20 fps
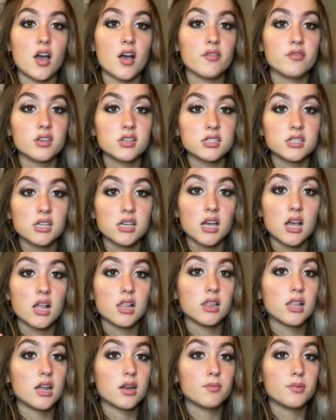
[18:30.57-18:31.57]
Obviously, a
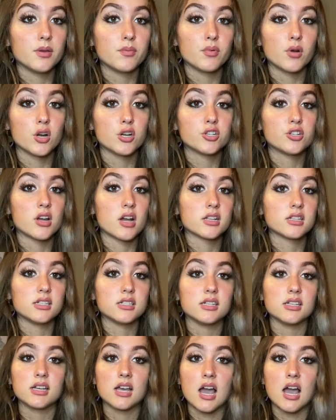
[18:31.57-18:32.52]
lot of people are attracted to